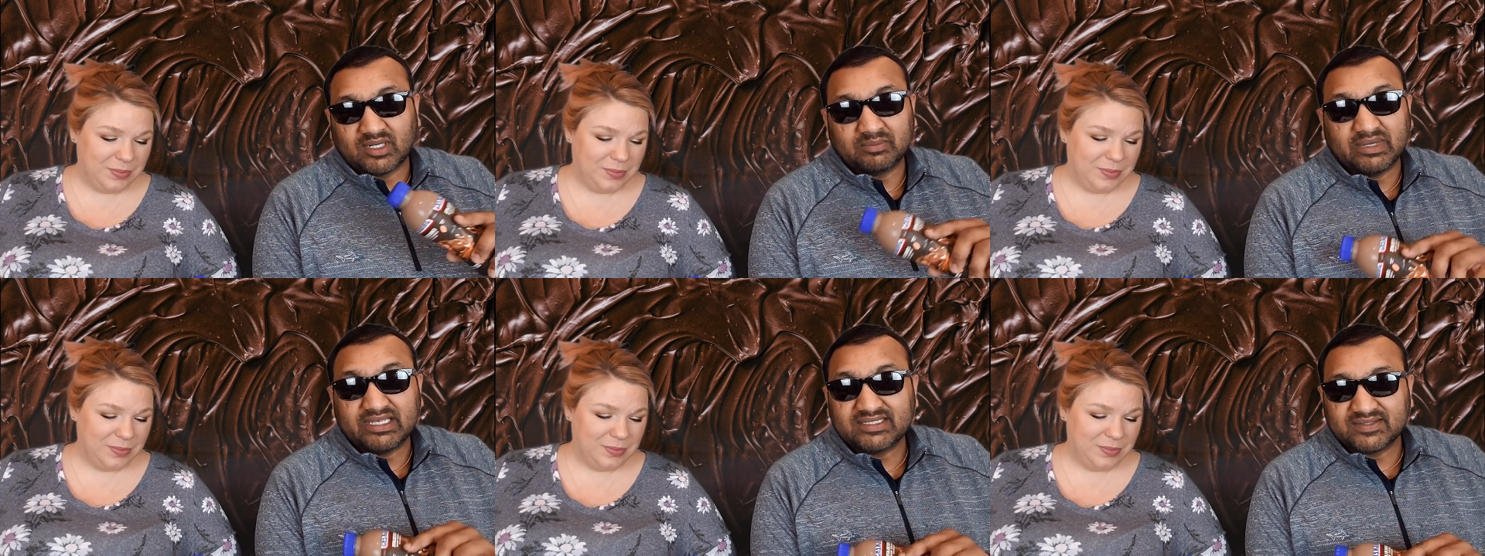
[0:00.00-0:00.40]

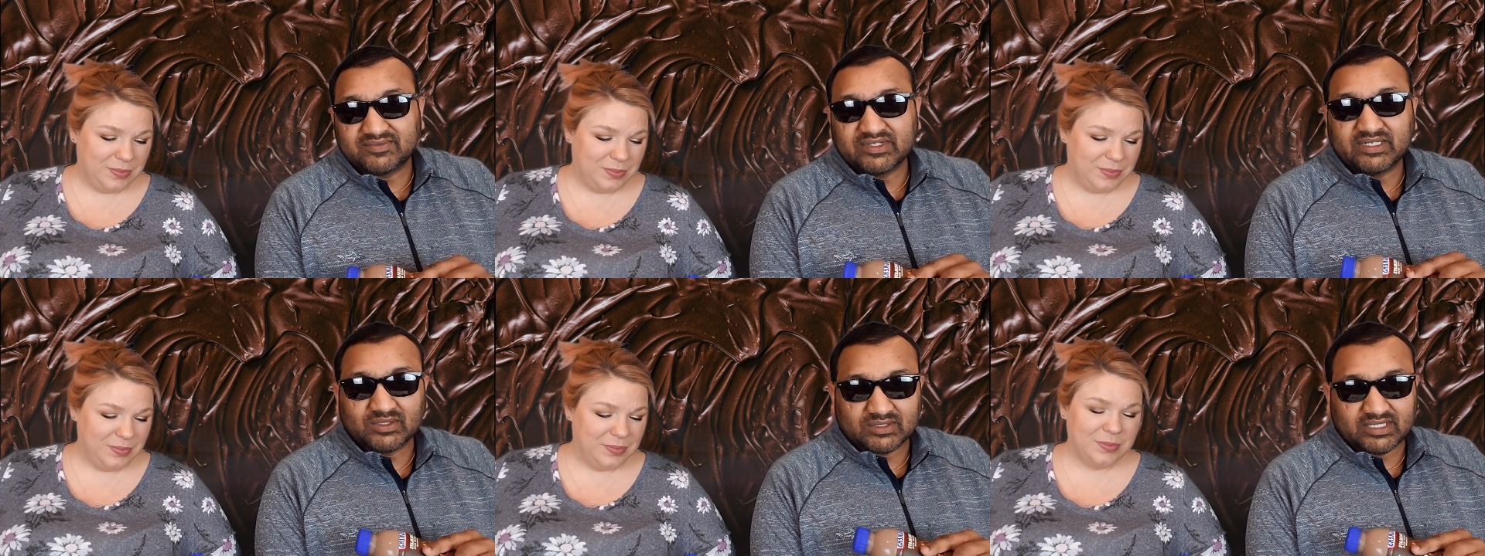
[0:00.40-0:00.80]
Speaker 1: amazing
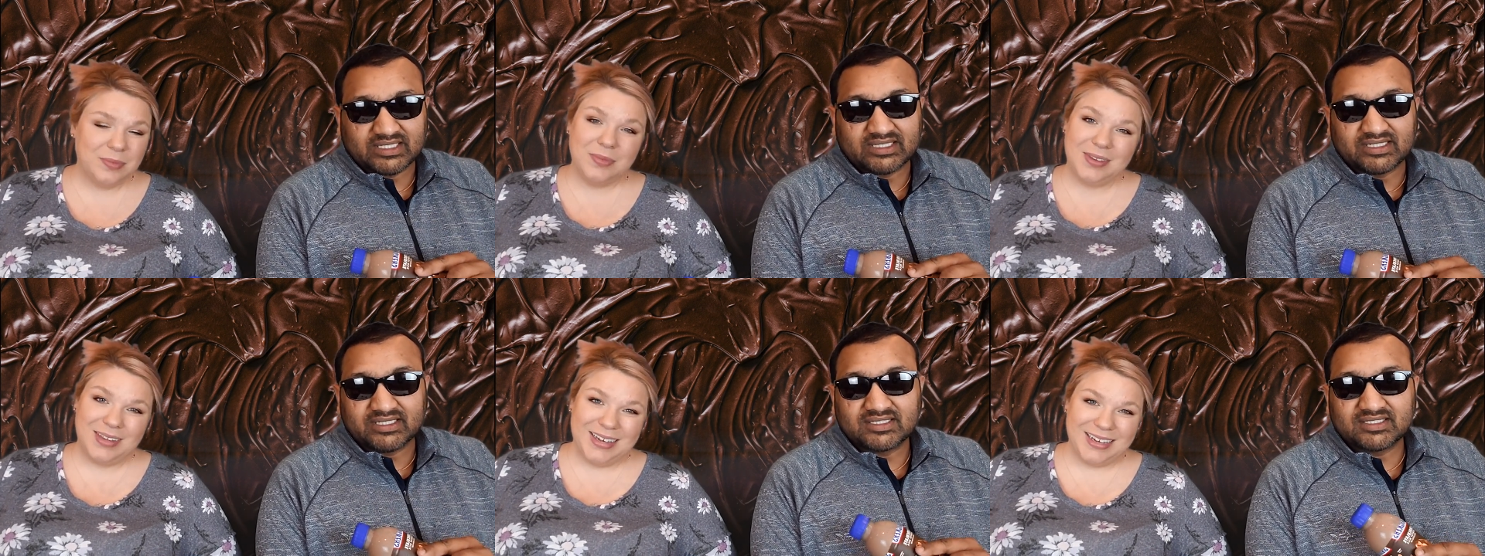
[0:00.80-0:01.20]
videos like
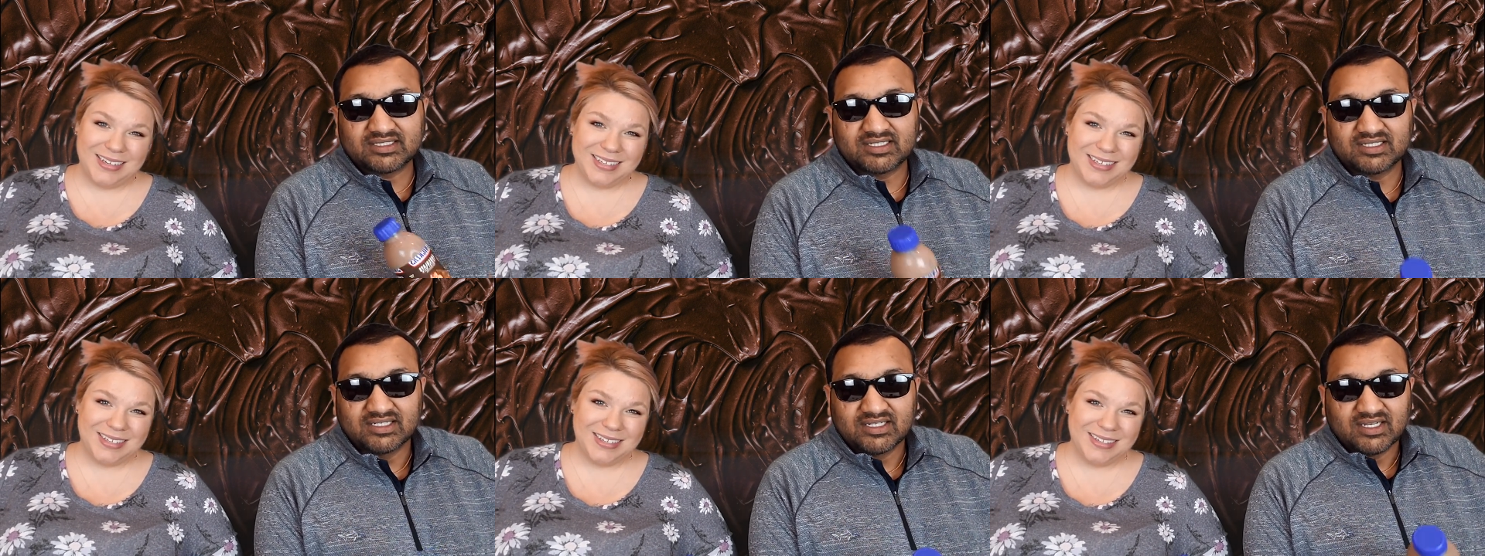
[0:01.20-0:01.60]
this.
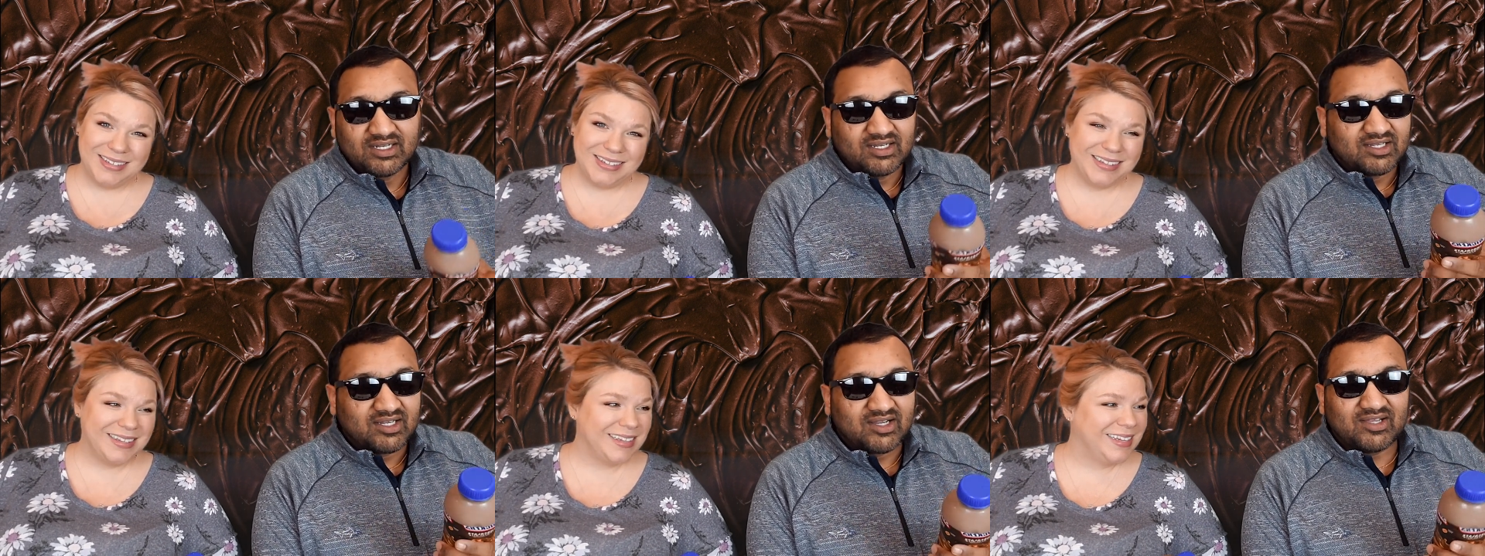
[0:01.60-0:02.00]
Yes.
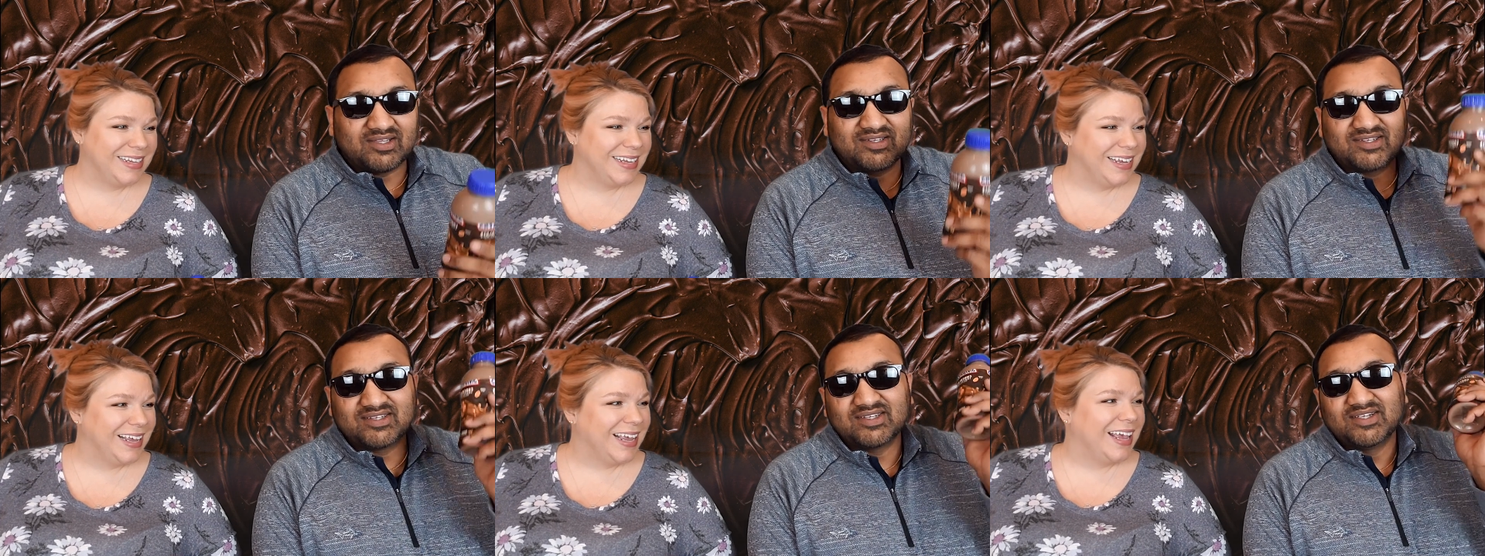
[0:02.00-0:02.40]

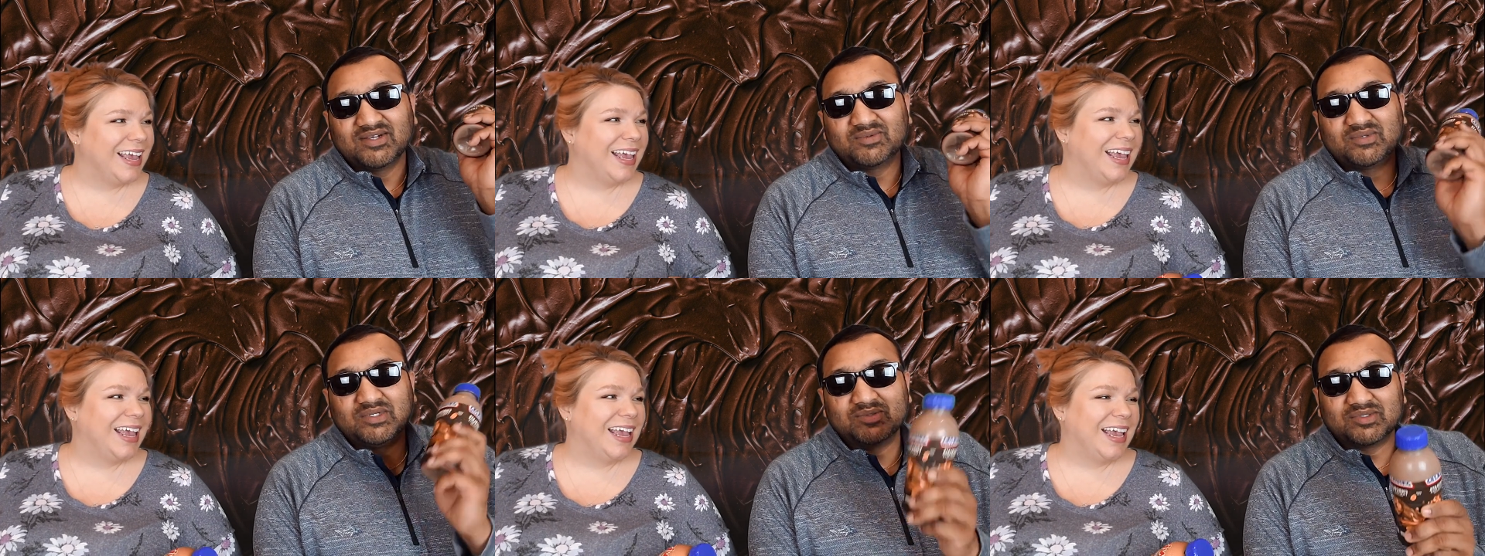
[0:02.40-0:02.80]

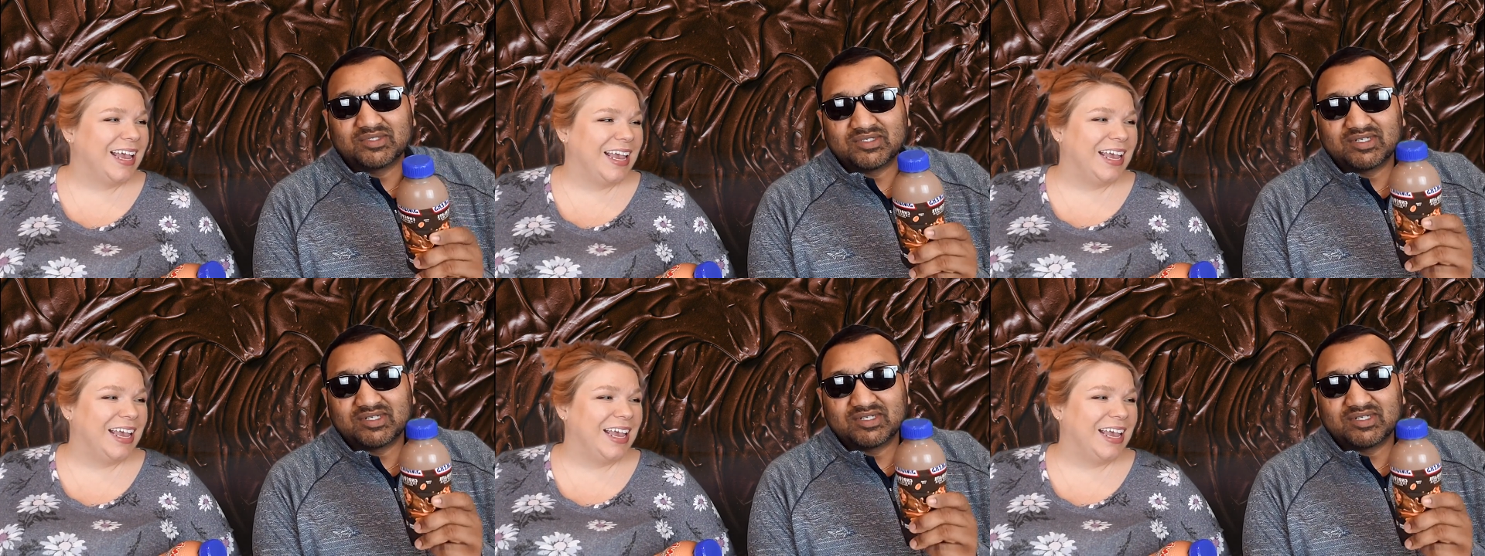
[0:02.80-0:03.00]
We were